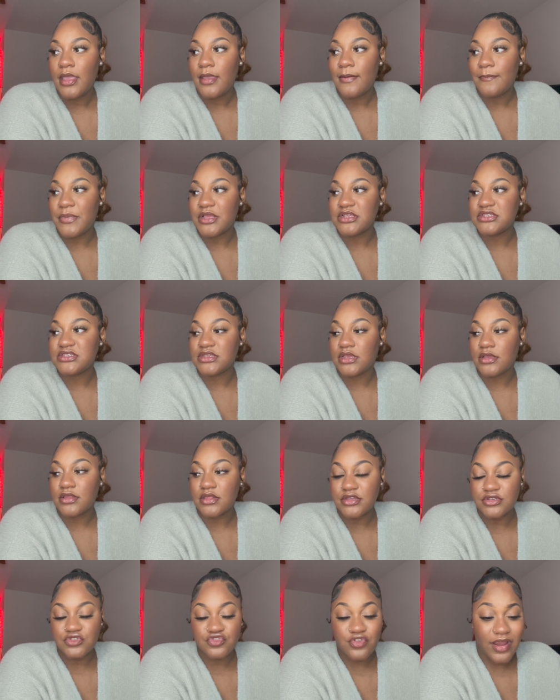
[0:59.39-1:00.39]

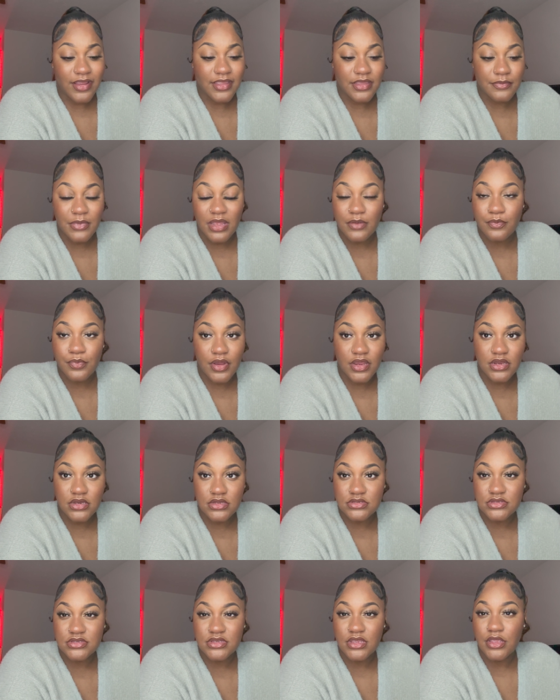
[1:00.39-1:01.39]
basically tracking my
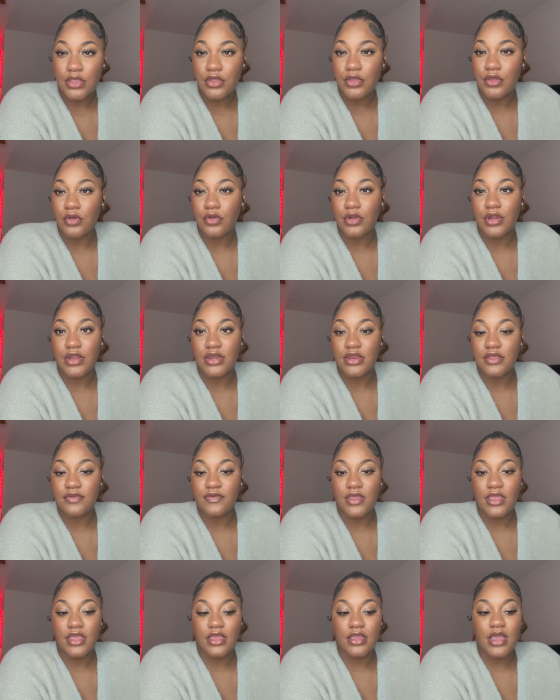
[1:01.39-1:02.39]
pregnancy or
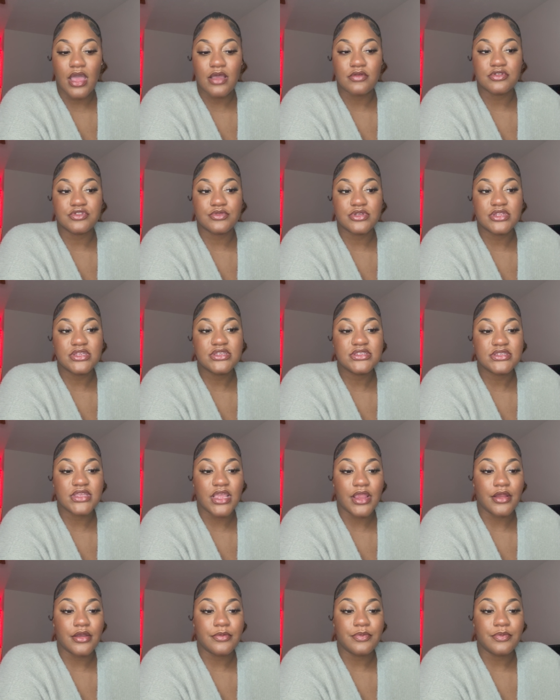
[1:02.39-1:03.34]
anything i was really scared